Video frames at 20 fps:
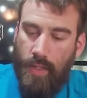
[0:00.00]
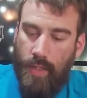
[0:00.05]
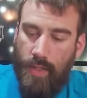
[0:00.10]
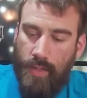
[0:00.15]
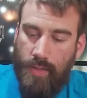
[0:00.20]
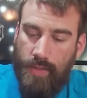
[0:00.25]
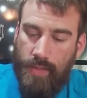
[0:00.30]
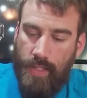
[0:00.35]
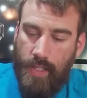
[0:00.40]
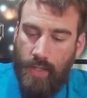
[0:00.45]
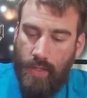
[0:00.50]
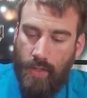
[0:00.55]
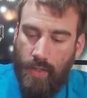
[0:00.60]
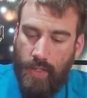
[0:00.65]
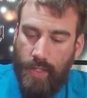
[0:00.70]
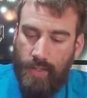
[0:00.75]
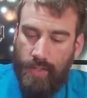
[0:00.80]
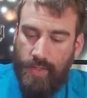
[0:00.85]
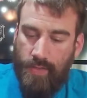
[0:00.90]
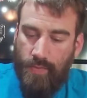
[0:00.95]

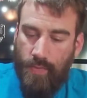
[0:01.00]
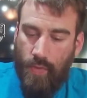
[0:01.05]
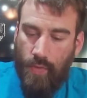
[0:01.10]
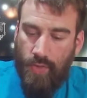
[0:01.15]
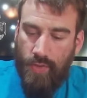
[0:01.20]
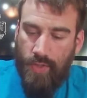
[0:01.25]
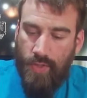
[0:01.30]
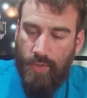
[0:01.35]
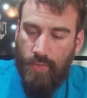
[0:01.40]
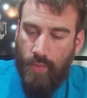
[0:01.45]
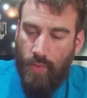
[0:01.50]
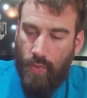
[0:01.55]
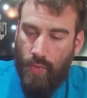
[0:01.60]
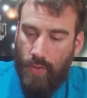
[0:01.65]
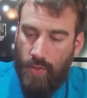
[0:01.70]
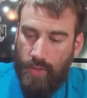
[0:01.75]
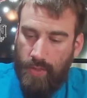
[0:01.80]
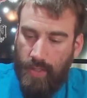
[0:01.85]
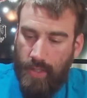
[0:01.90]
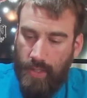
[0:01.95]
TRX4
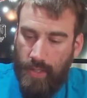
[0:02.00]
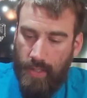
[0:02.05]
Sport